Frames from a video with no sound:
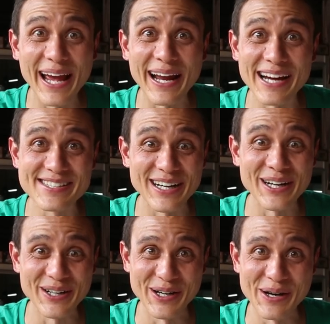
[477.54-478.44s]
and I
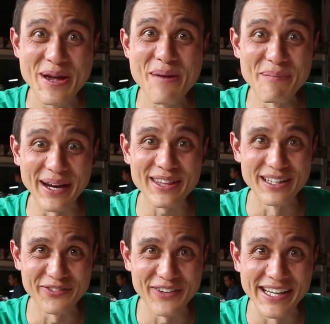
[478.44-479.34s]
saw her make
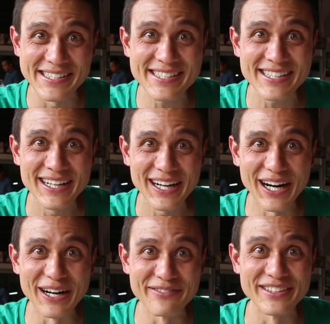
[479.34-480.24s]
the face
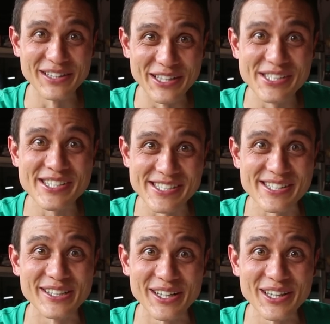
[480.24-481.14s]
of delicious,
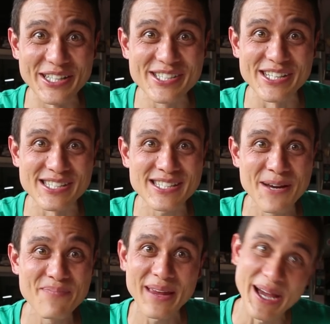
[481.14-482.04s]
the delicious
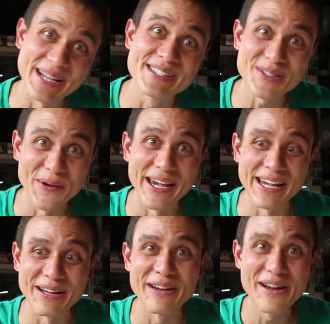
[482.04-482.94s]
head
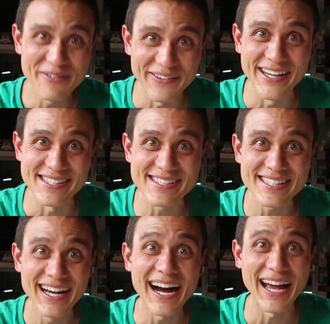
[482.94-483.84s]
swaying
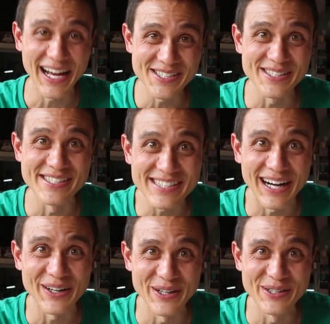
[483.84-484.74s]
face. I actually
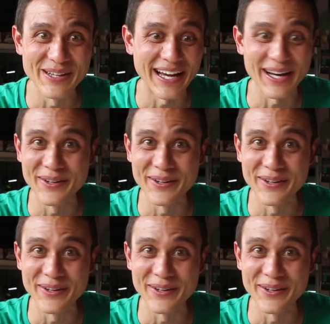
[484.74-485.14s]
saw her do that. I